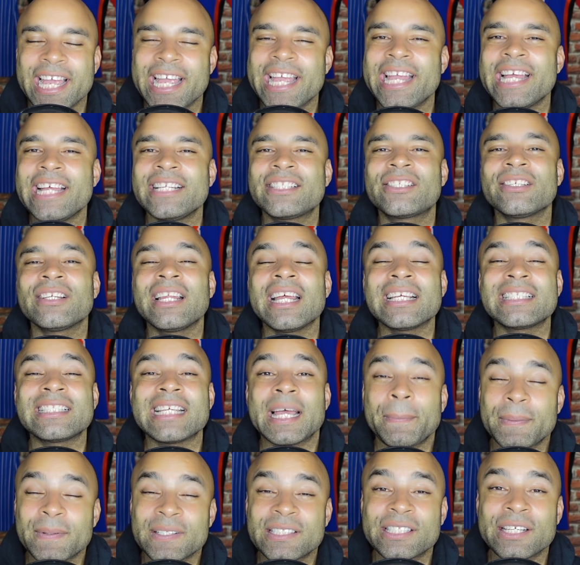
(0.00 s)
In today's
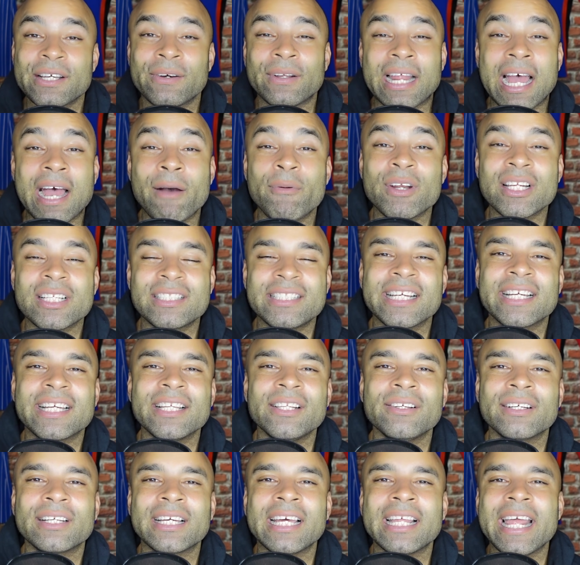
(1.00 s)
episode, I want to take
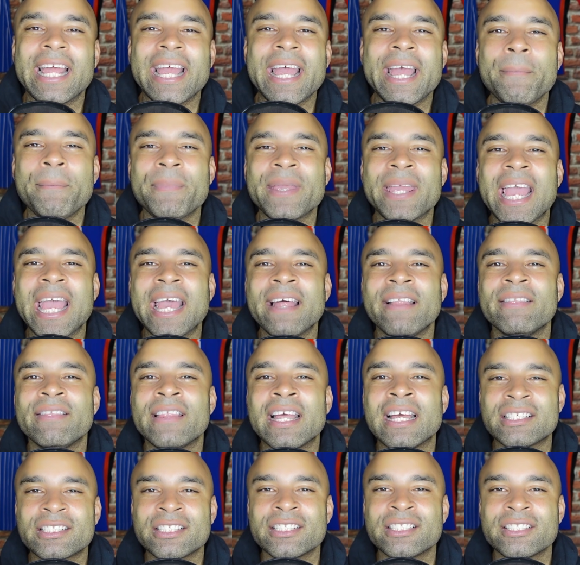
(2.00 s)
a look at NBA
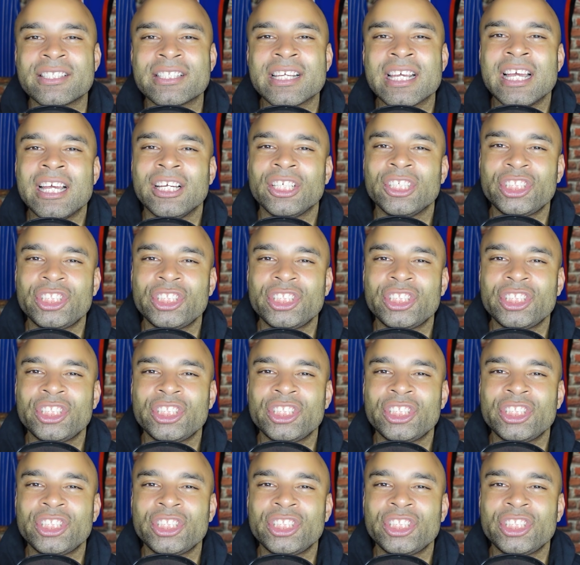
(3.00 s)
legends